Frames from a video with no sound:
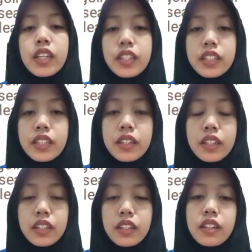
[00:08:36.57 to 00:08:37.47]

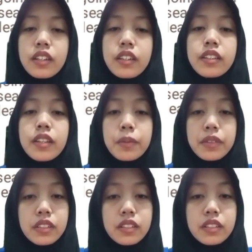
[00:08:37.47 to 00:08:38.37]
Data
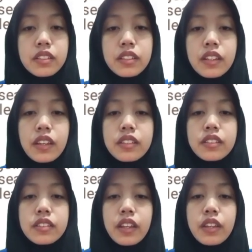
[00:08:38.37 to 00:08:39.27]
presentation can
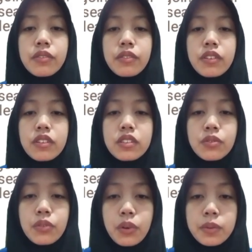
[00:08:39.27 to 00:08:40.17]
take various
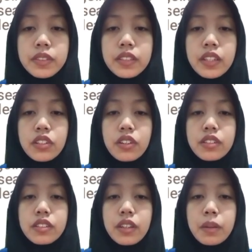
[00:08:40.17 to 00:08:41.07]
forms such
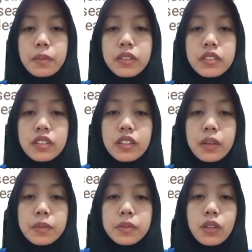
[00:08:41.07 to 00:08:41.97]
as tables,
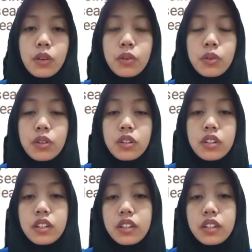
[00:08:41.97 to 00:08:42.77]
graphs, or